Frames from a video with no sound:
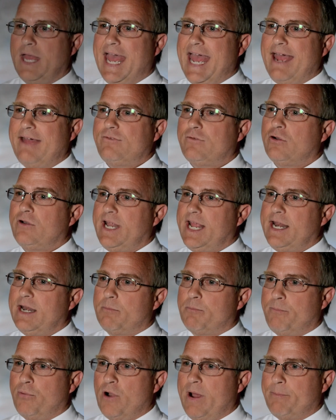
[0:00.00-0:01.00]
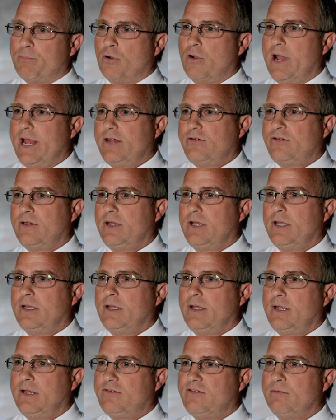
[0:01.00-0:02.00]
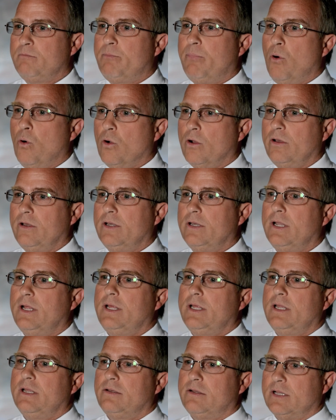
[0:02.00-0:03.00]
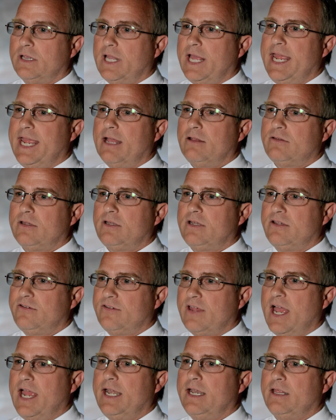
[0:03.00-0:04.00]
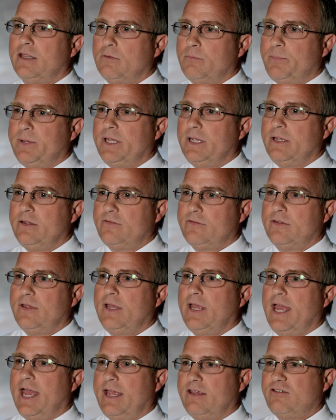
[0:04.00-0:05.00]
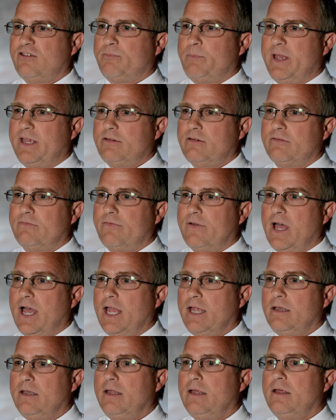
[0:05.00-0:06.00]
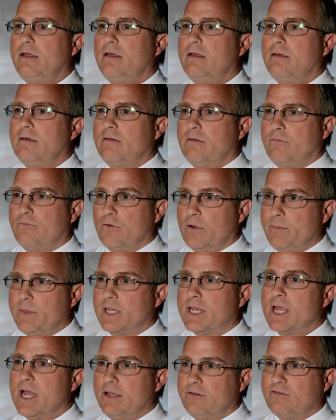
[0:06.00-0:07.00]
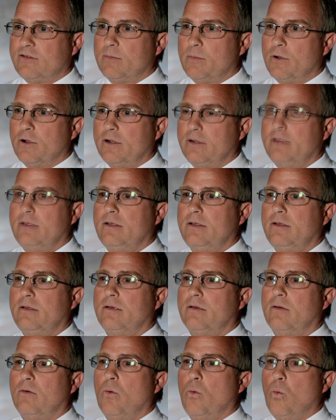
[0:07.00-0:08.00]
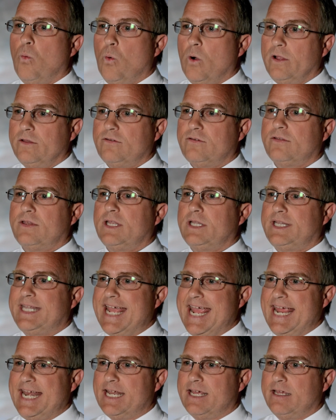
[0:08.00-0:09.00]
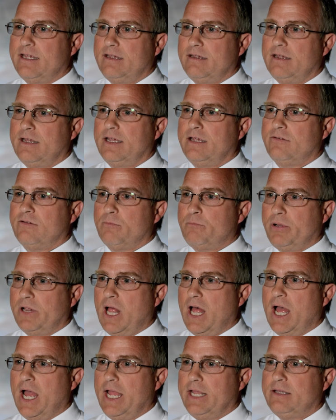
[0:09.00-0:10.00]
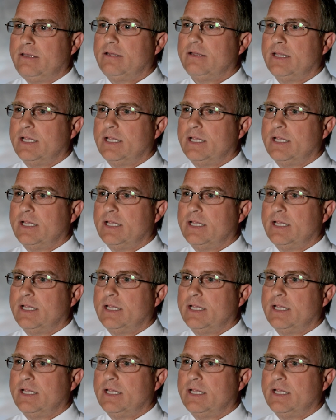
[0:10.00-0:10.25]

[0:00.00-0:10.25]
After data preparation, it's important to lay out the design of the piece as specified from the customer. Once the data is applied to